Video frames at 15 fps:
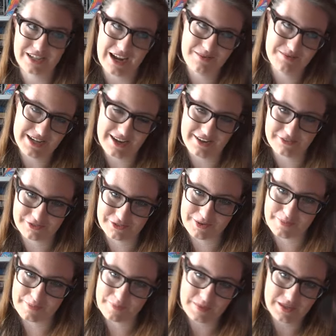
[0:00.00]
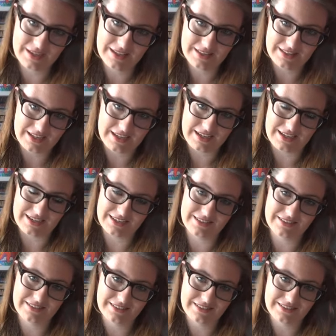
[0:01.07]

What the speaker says: came down from the